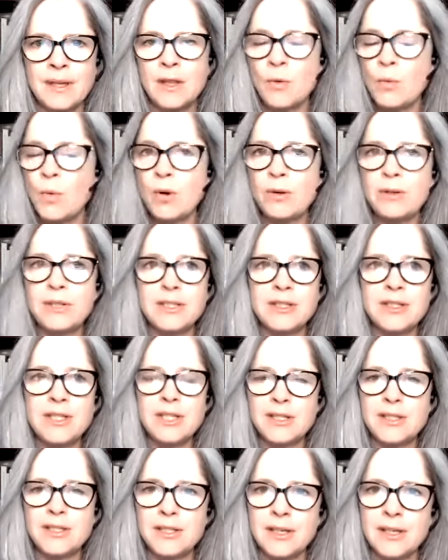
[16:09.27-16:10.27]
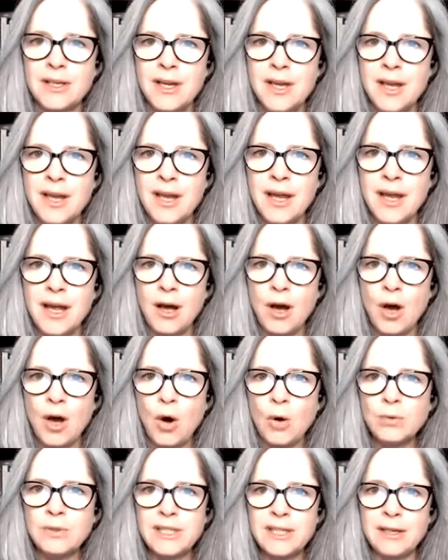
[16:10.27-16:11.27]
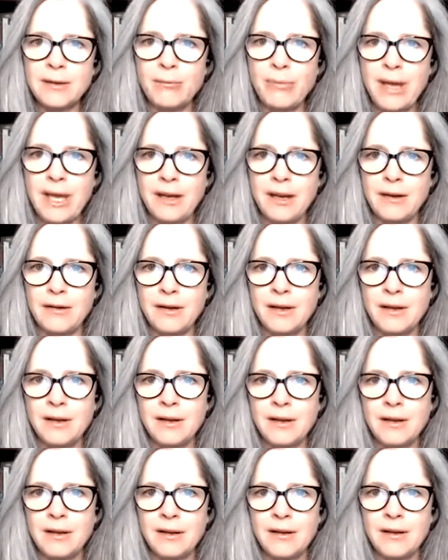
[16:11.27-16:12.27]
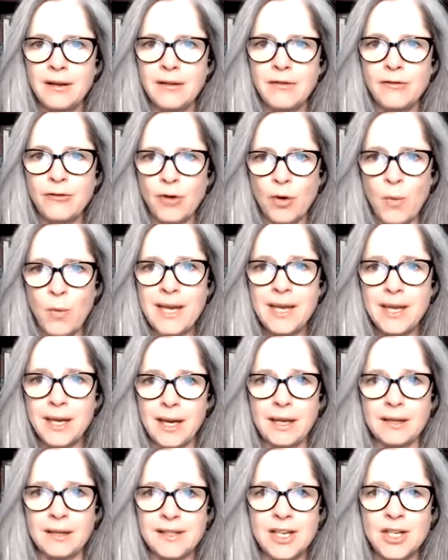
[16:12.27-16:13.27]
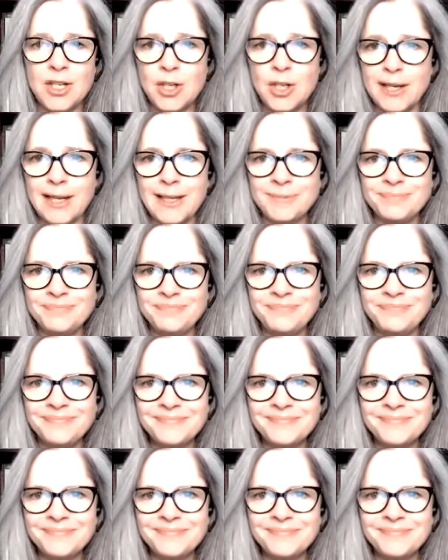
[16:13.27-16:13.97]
The world is just a holding pen for awakening, essentially.